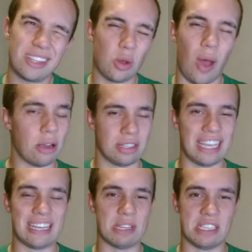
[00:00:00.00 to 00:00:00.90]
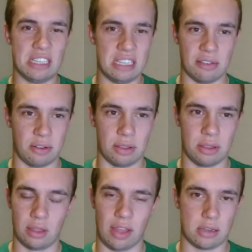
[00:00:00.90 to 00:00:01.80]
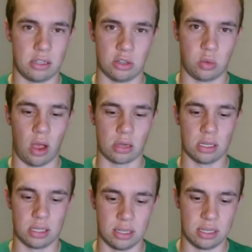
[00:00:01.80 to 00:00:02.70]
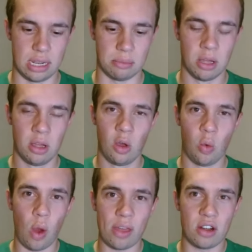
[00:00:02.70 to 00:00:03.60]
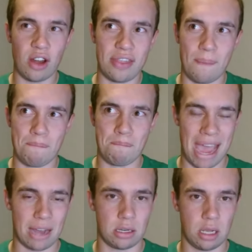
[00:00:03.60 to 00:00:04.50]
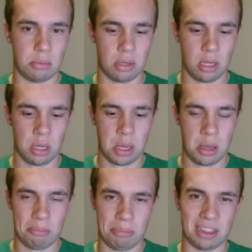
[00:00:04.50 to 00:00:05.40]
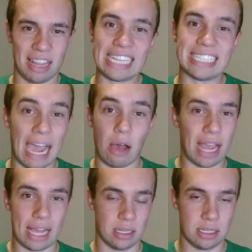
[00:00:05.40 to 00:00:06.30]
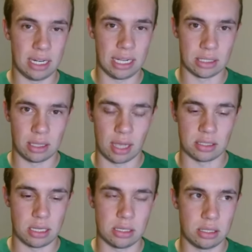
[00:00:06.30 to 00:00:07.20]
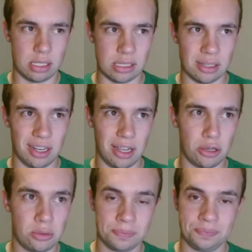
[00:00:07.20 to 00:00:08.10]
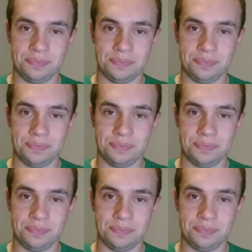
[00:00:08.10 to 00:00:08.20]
this Ohio State team is different than last year's Washington team. Whether or not the matchup plays out as it did against the Huskies a season ago